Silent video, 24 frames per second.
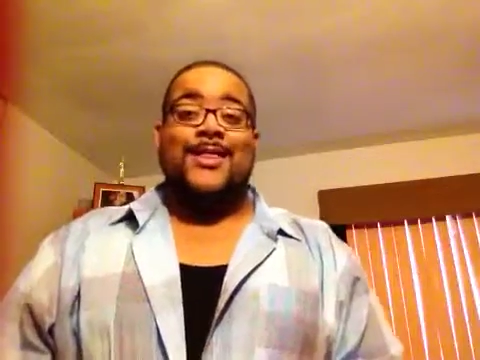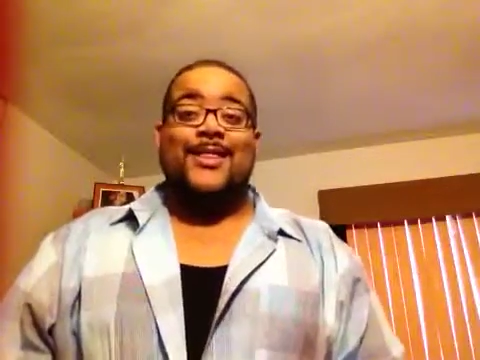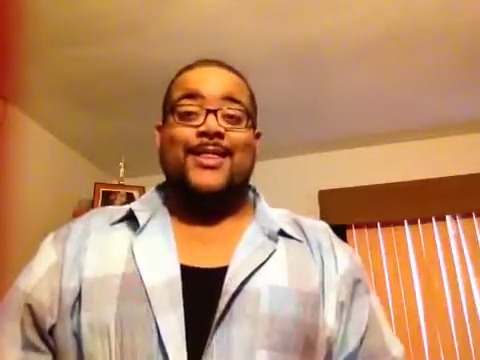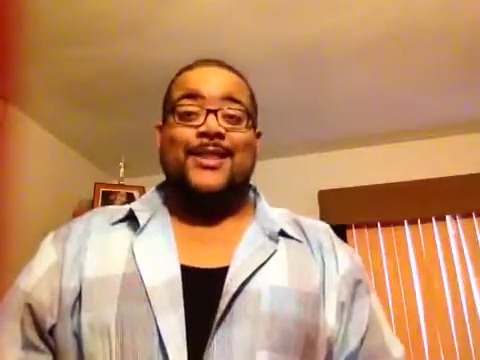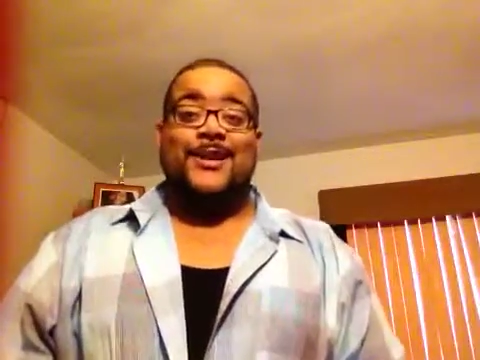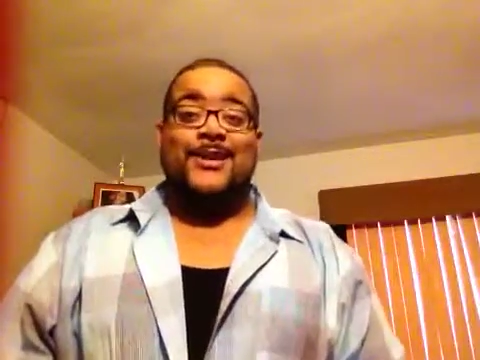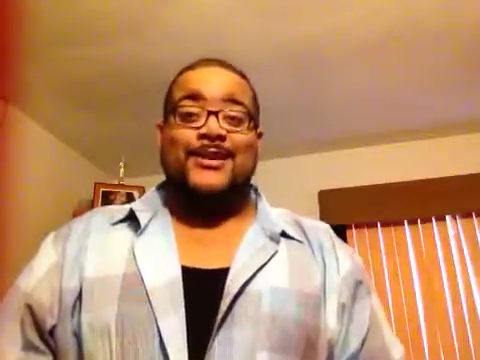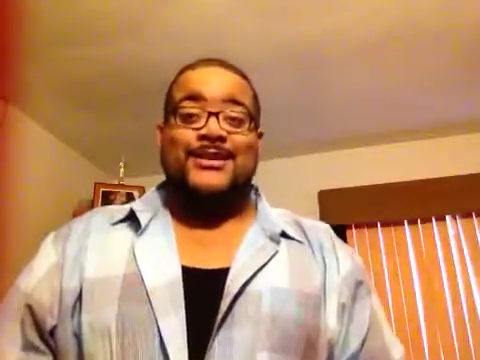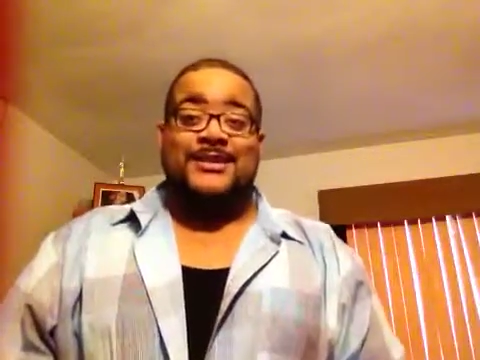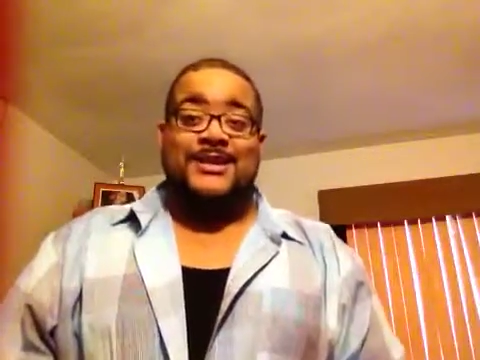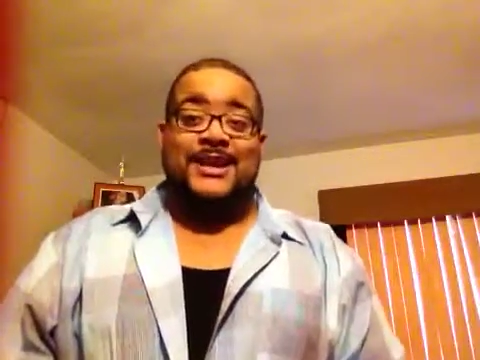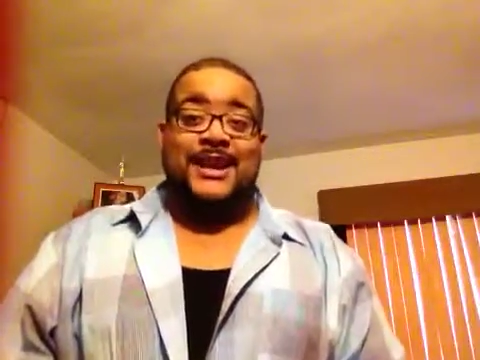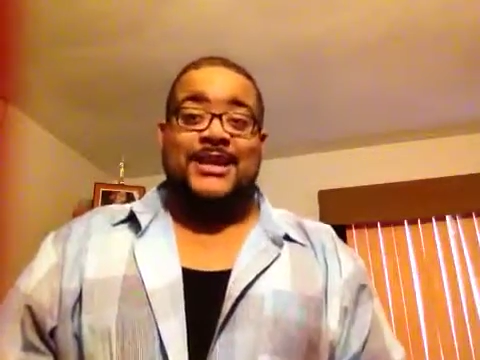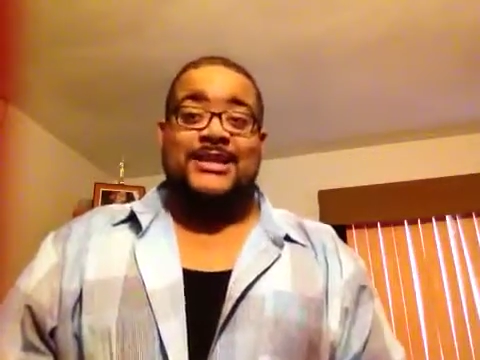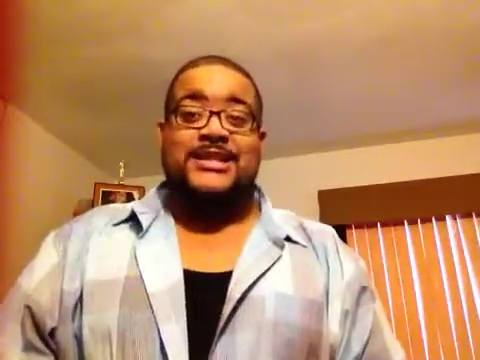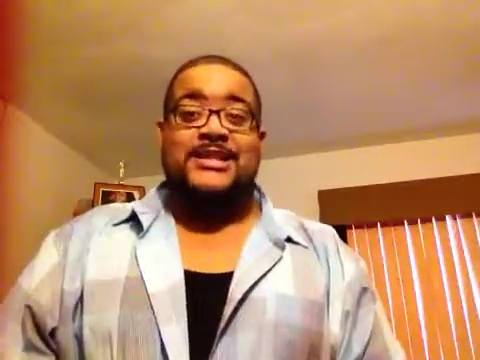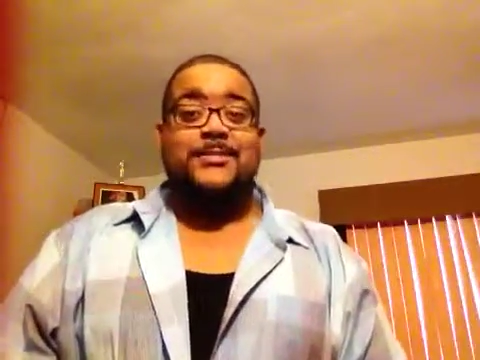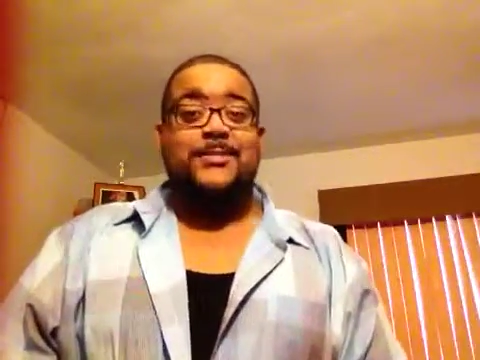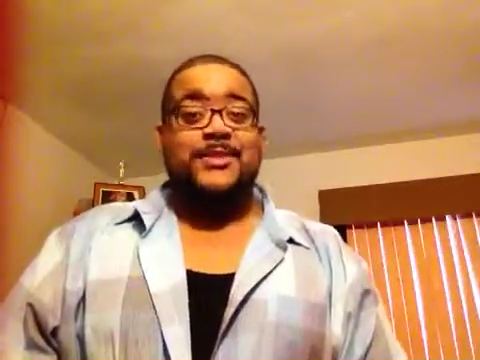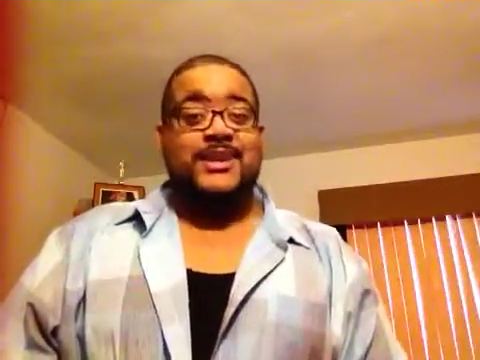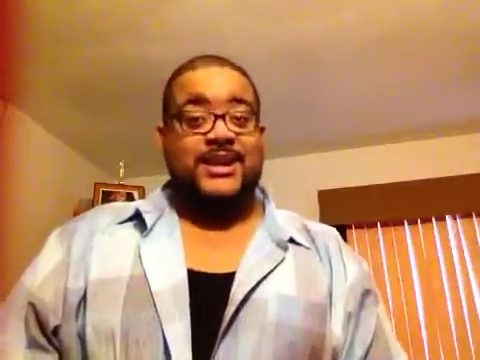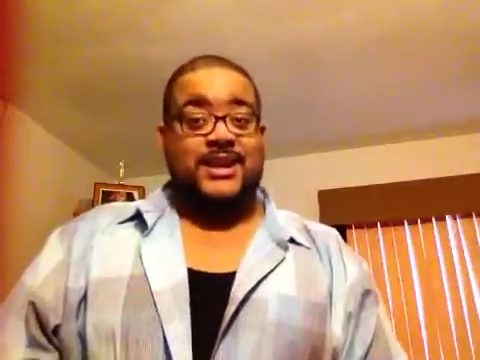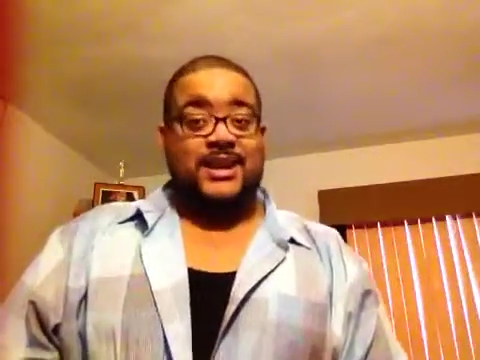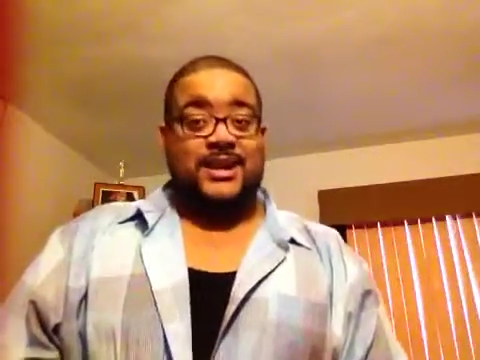They're signed
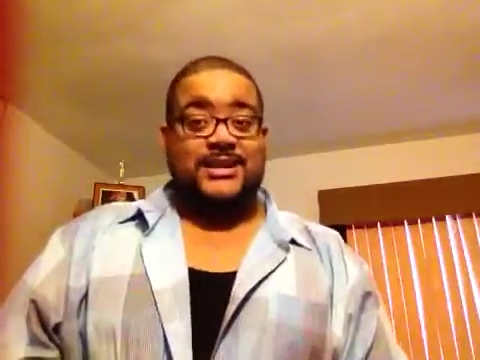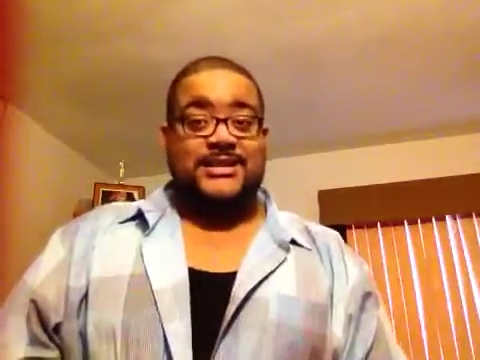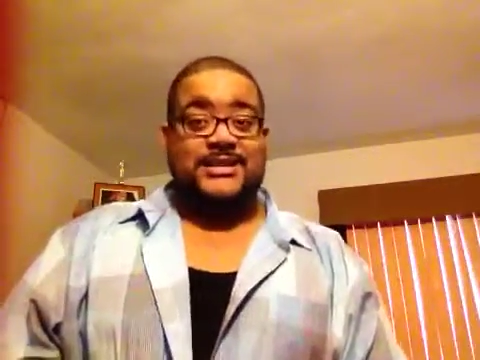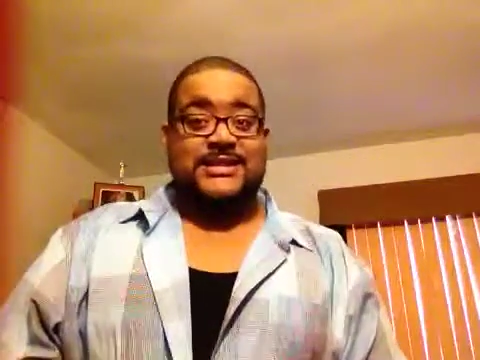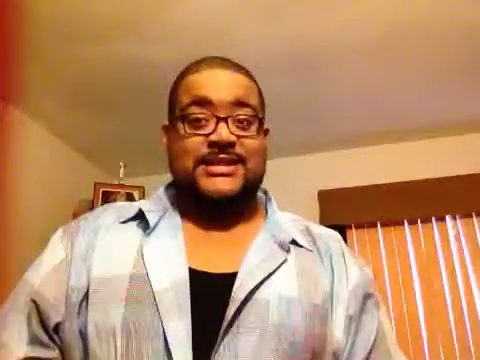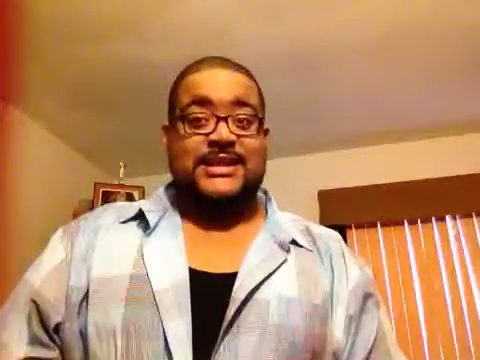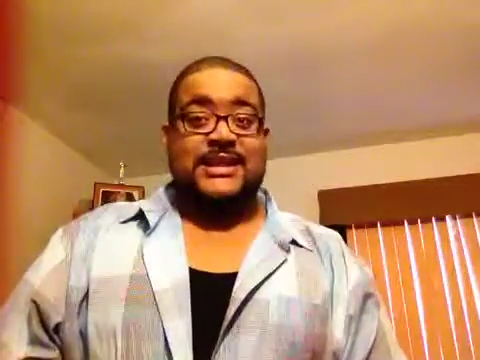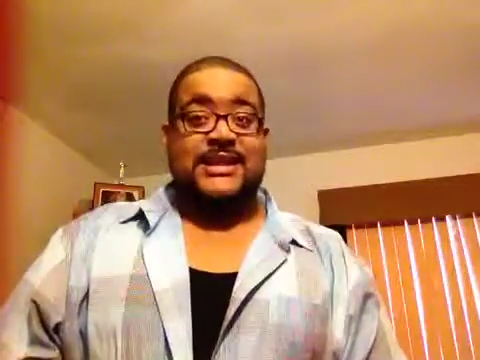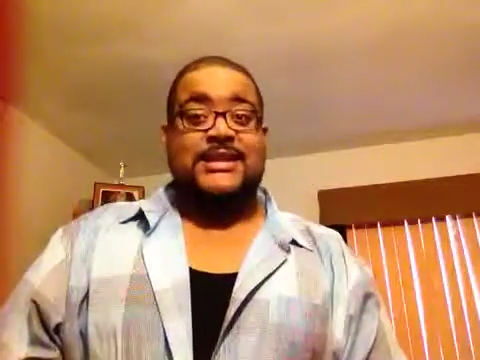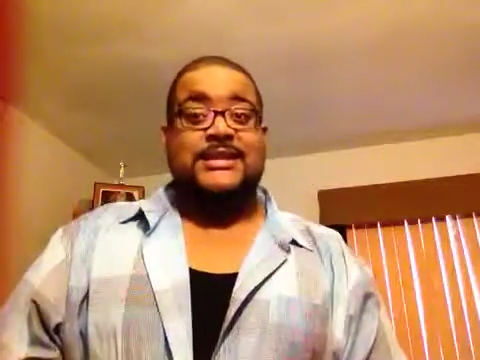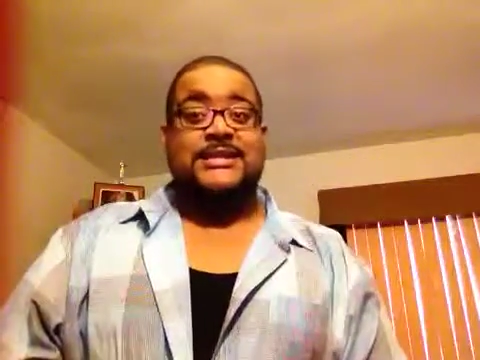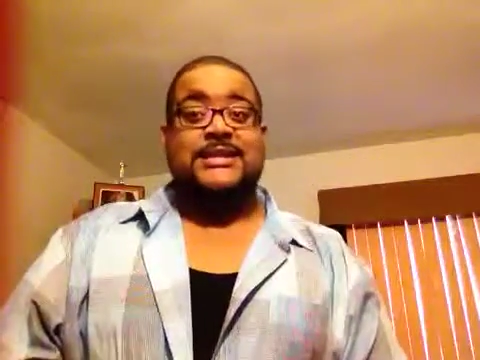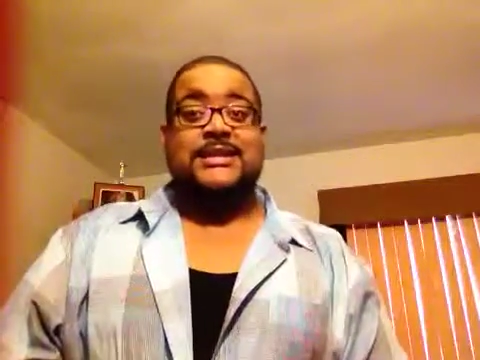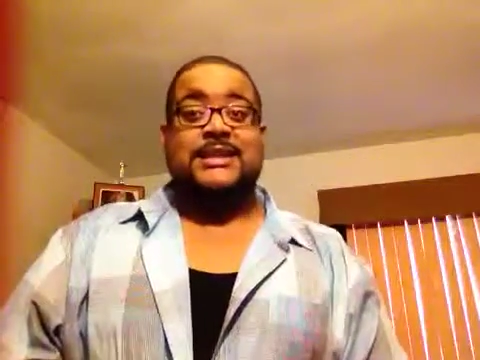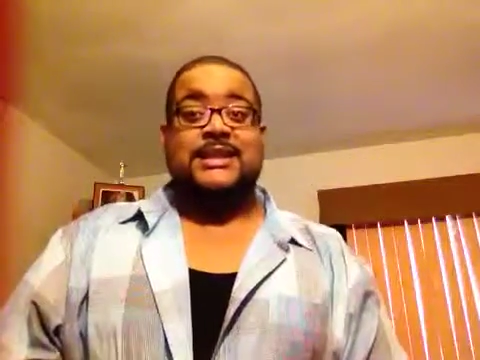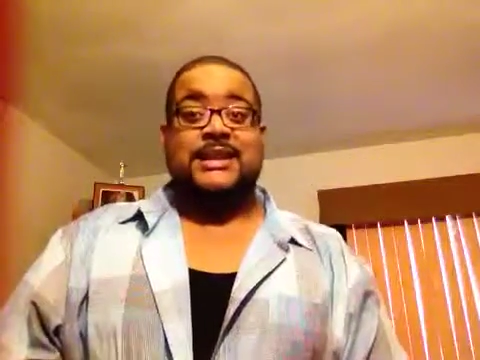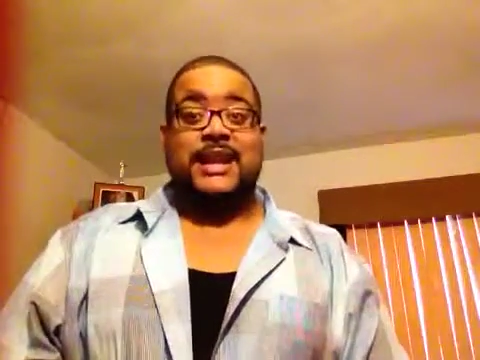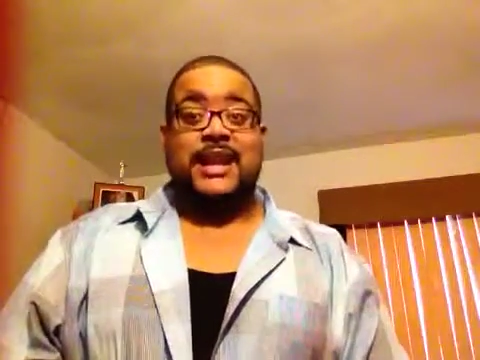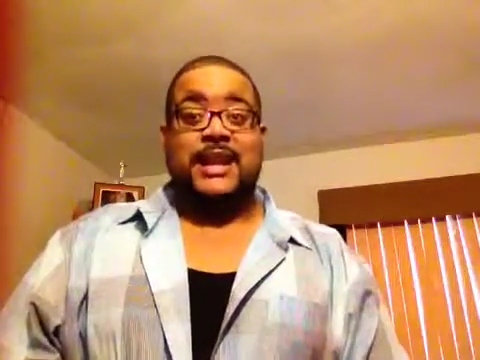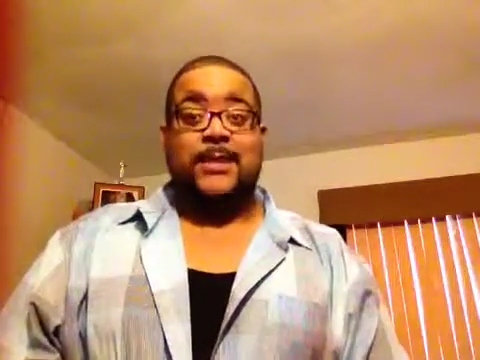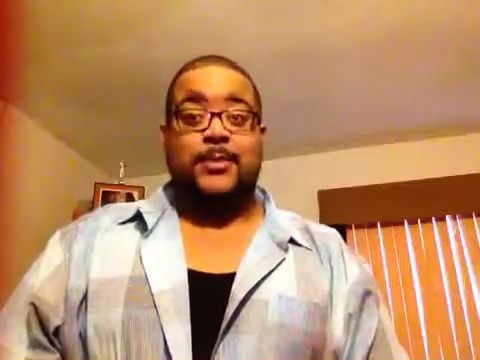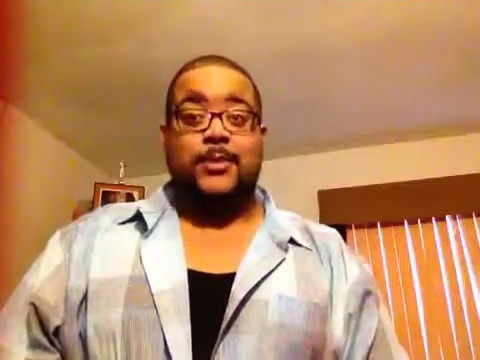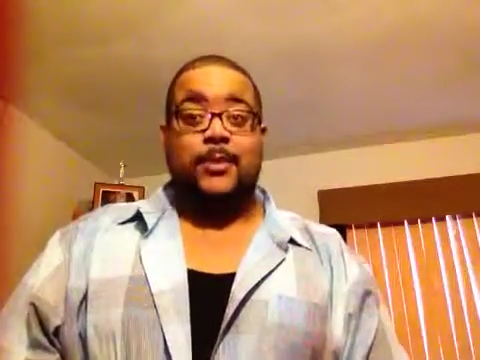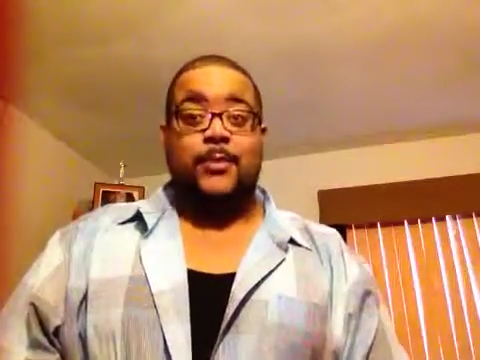to Beyonce's
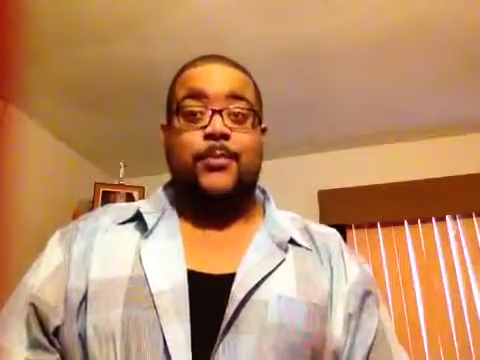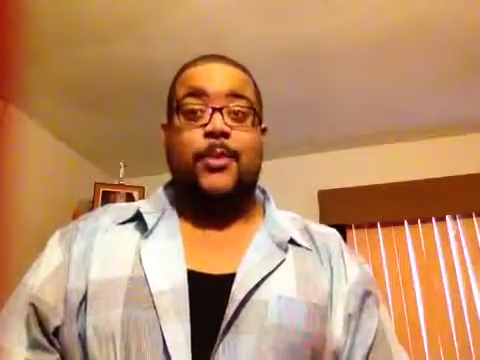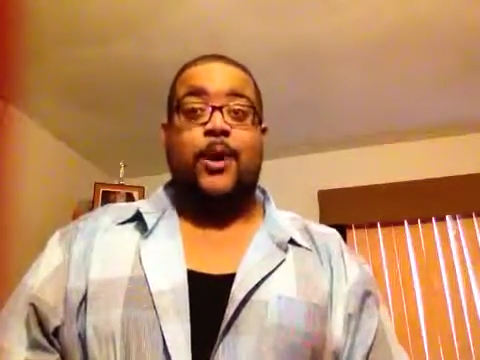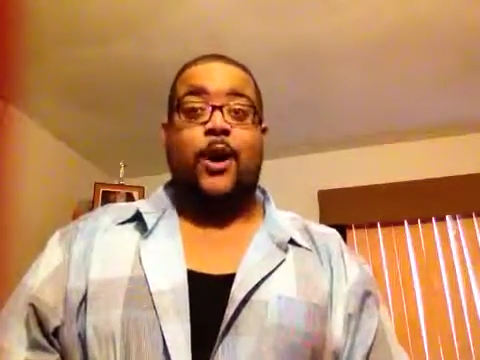label,